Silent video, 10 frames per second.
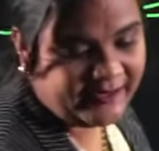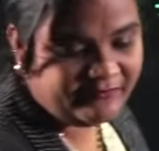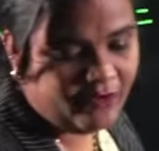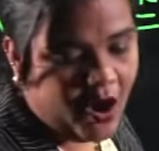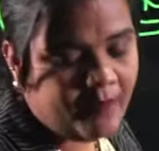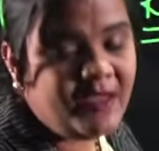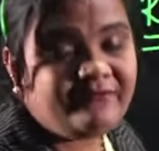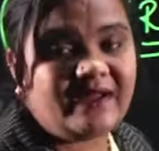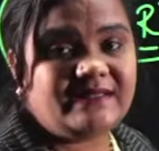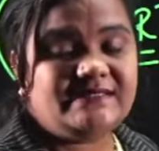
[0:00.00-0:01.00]
formula
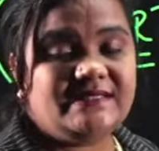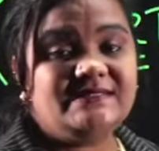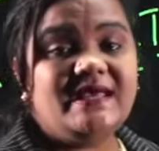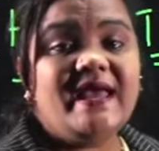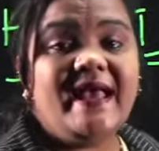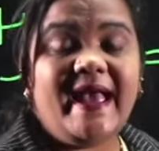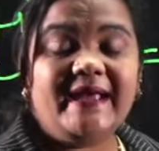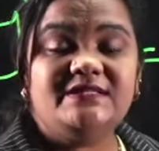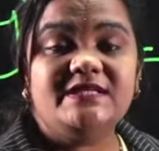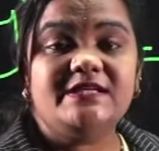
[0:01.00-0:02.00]
for this is
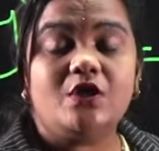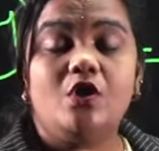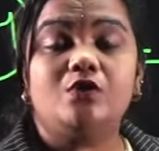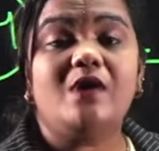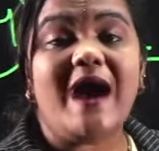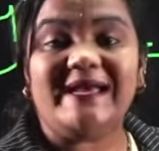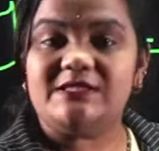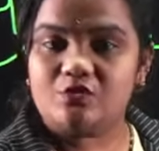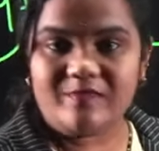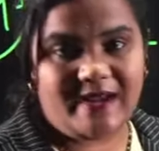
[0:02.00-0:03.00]
H is equal to I
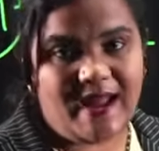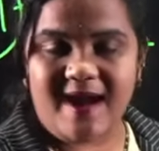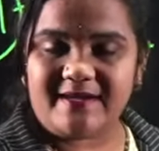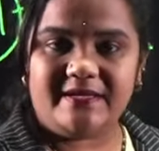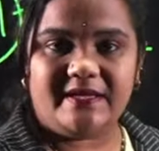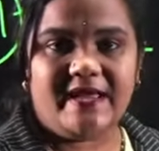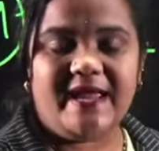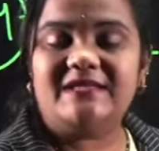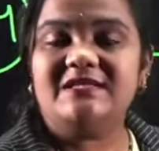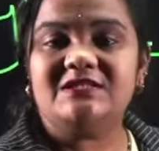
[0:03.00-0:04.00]
square RT.
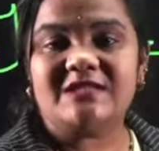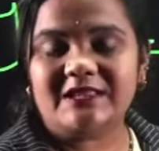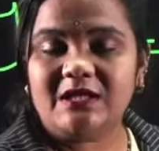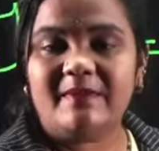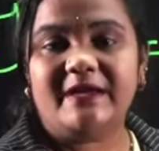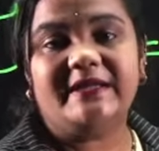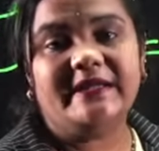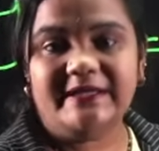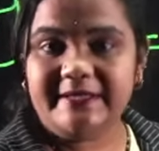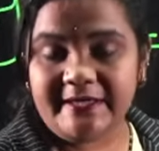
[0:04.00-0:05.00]
H is nothing but
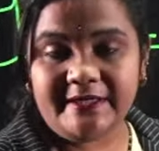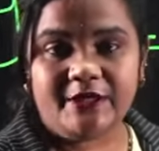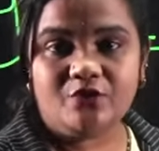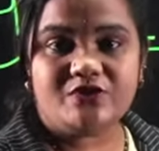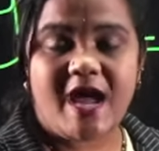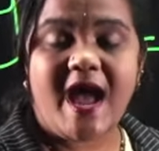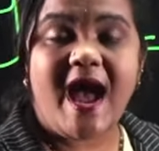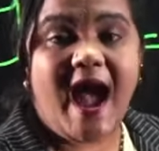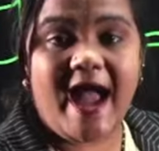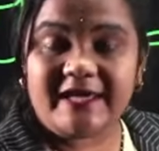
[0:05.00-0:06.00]
heat induced,
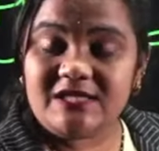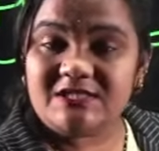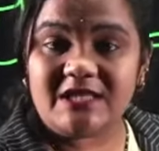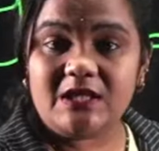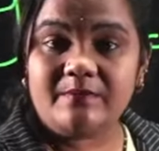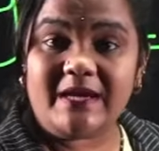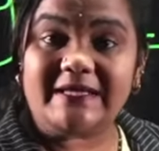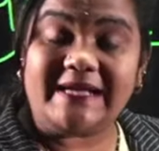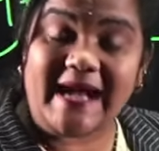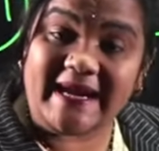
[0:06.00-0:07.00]
I is nothing but
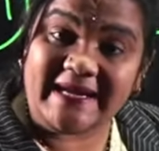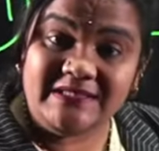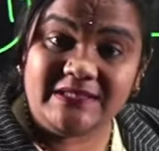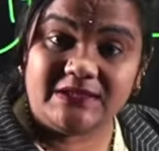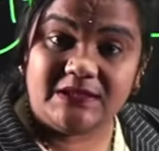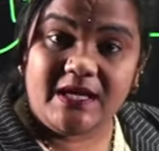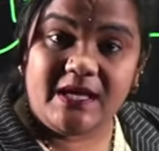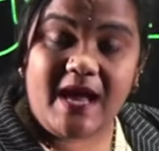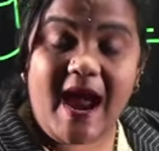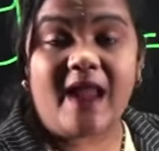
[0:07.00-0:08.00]
current,
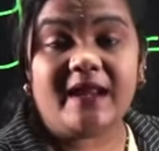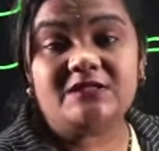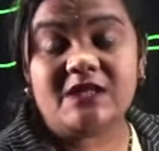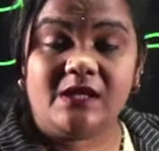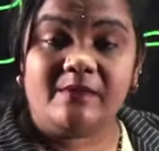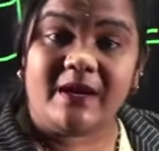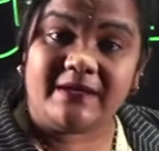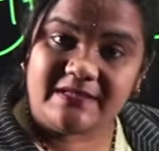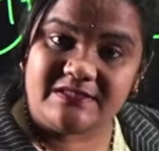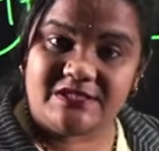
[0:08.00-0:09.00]
R is nothing but
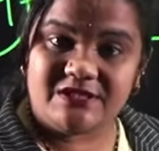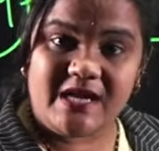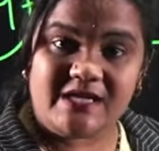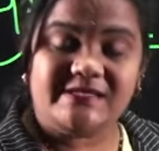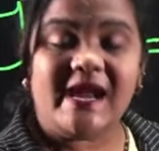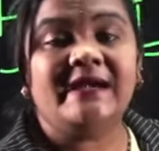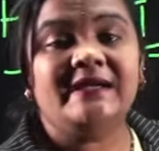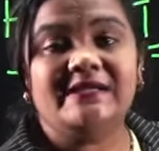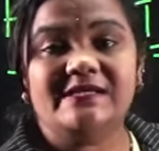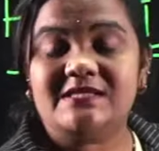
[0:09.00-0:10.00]
resistance, and
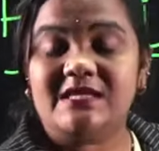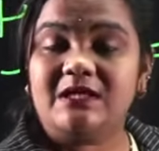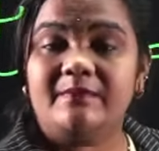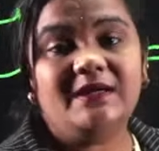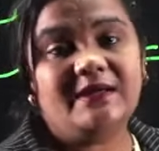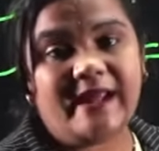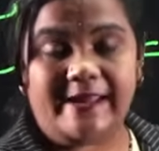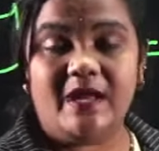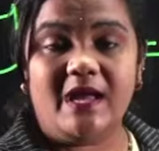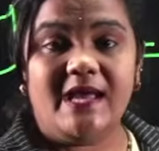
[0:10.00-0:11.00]
T is nothing but time.
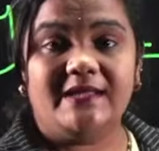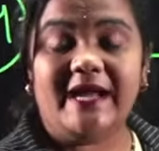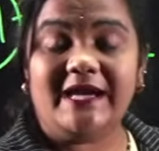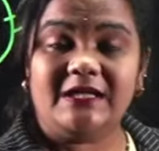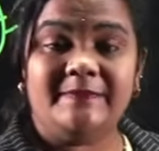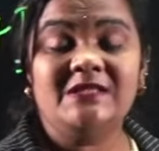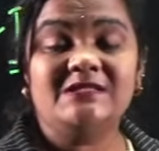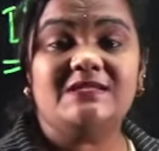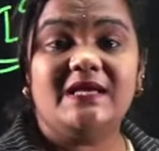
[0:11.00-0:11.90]
That means